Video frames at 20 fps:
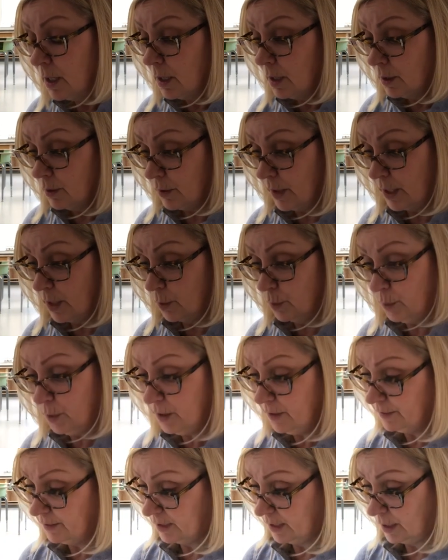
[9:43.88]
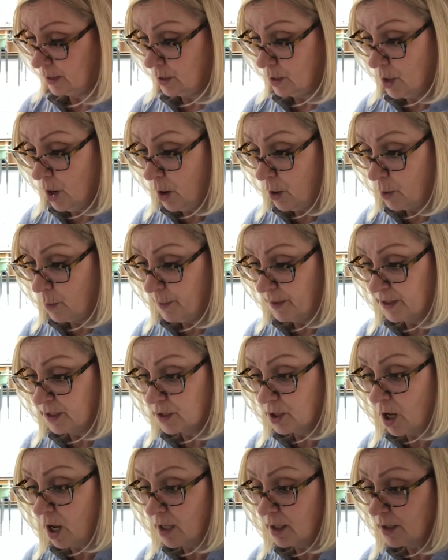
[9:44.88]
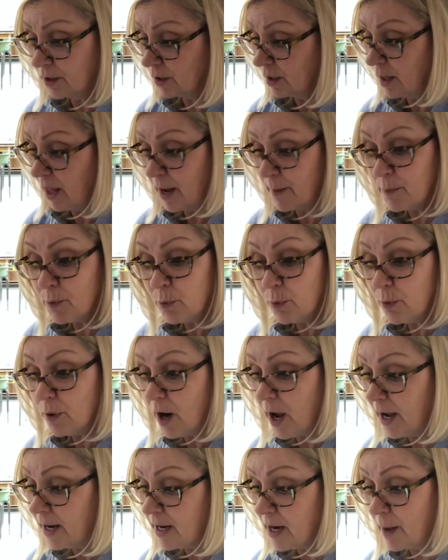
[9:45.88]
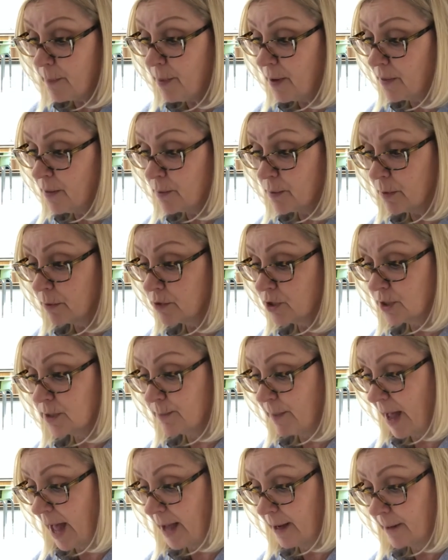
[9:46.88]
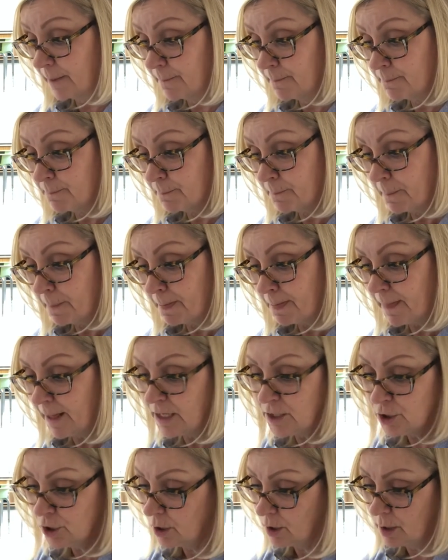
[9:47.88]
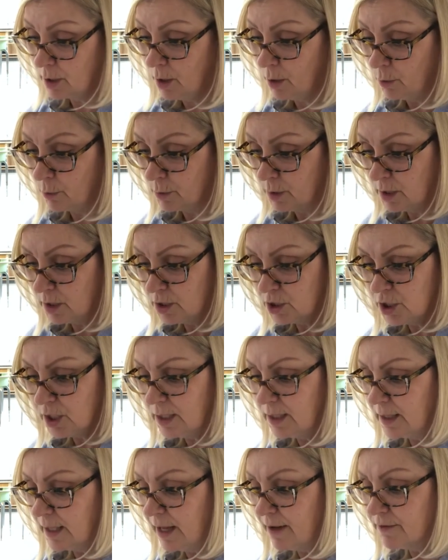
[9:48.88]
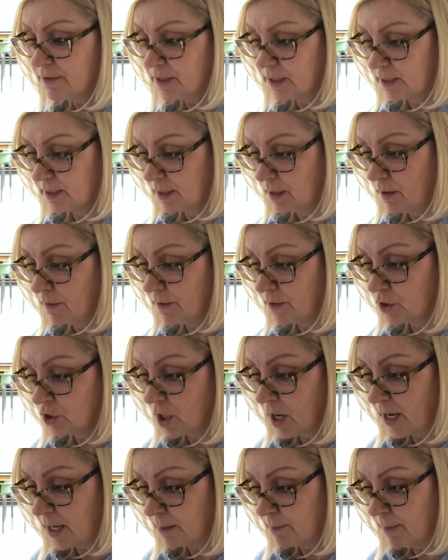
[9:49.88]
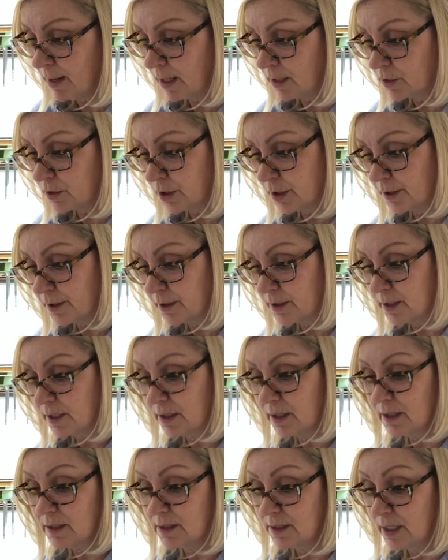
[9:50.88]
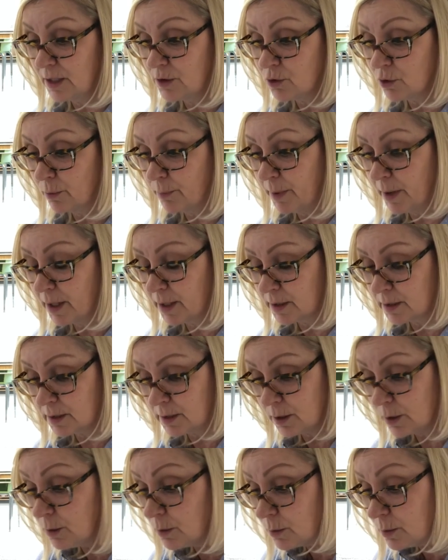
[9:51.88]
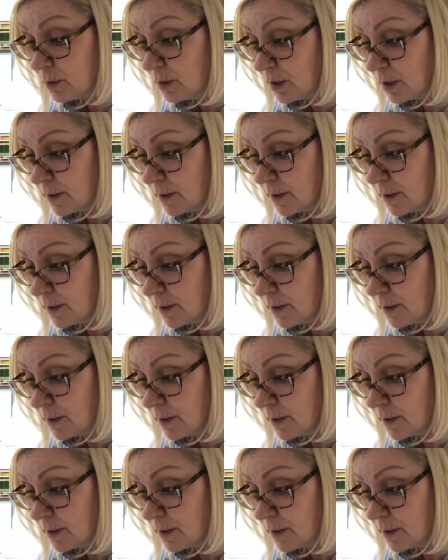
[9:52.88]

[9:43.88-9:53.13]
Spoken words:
Gregor would have said no, but the toddler climbed right up on the roach's back. He should have known. She loved to sit on the giant metal turtles at the Central Park Zoo.